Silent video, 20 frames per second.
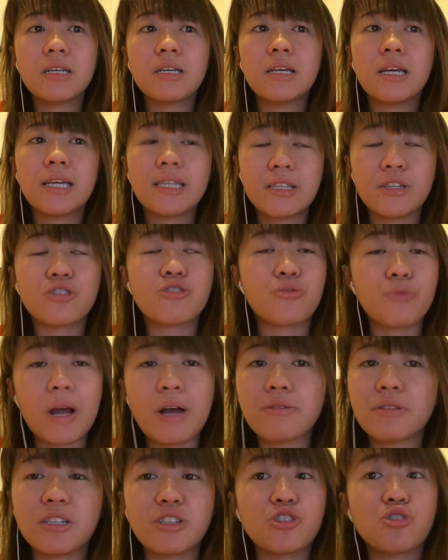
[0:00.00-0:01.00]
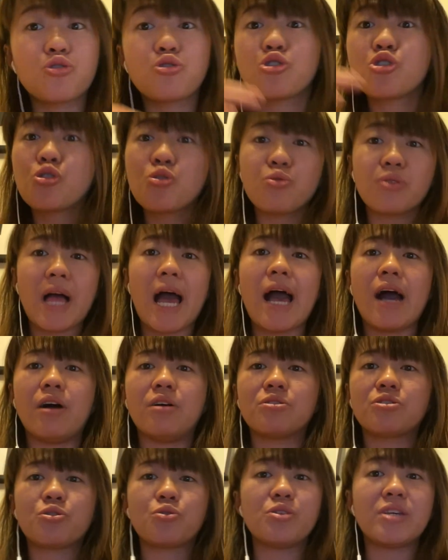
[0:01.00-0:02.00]
is too
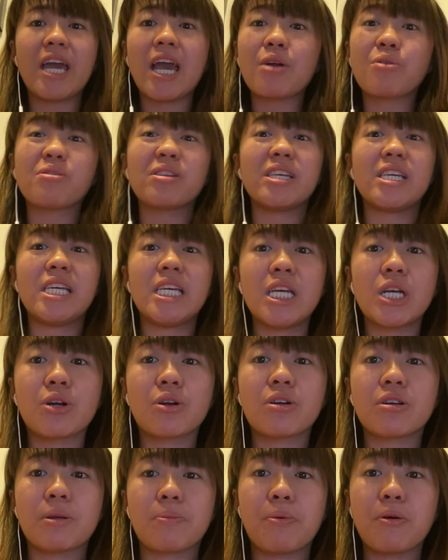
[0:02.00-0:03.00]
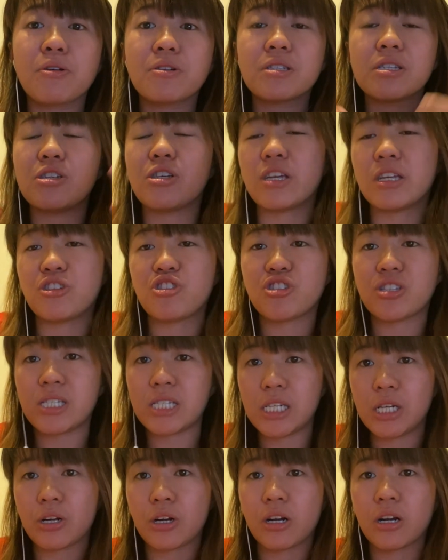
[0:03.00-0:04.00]
loud, so you can't really hear the person, you can just
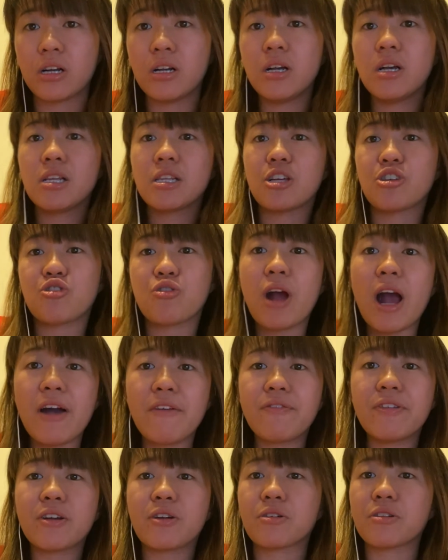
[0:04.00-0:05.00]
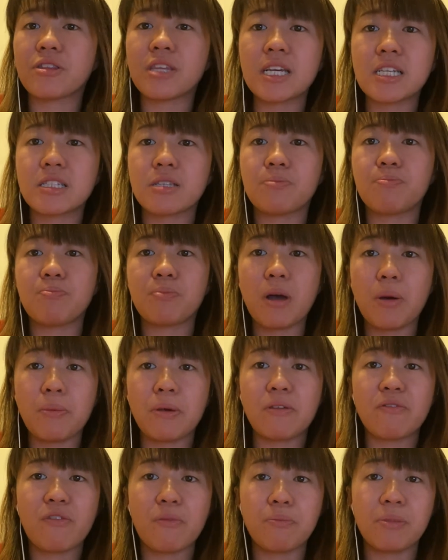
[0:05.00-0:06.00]
hear the traffic or things
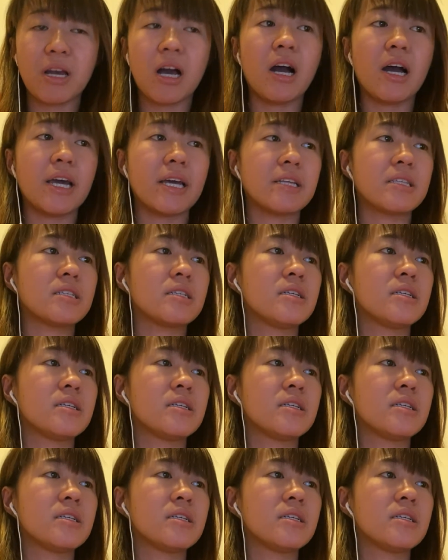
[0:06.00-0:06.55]
coming from behind.